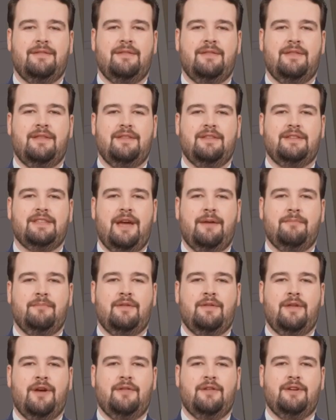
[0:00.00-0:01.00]

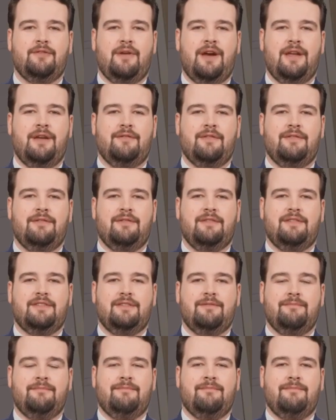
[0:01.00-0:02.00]
Contemporary relevance.
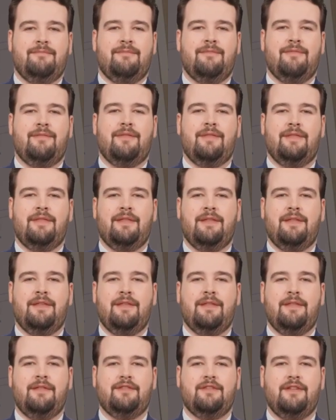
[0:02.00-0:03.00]

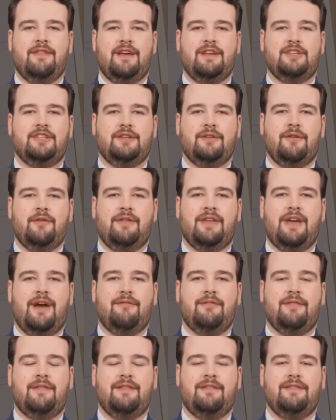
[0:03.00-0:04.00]
Traditional
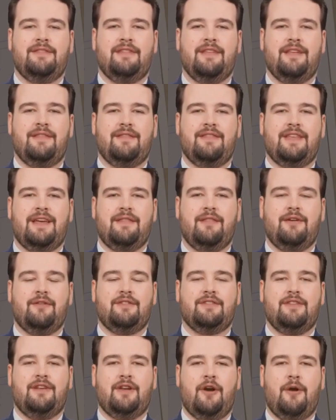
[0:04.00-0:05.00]
governance continues
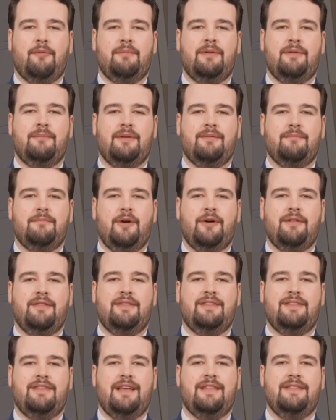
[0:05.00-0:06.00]
to complement modern
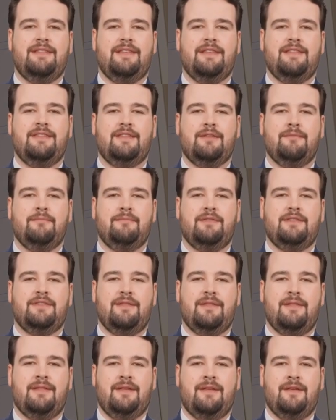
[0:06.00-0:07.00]
state systems.
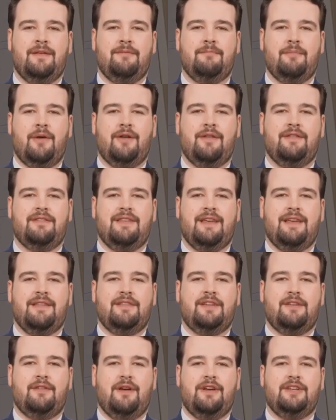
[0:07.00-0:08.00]
Policy
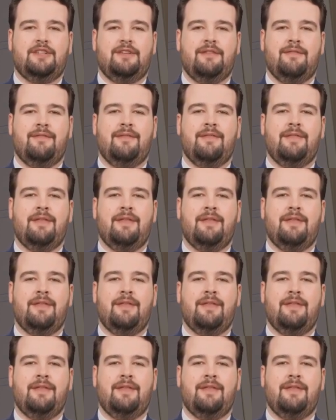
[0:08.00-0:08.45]
integration: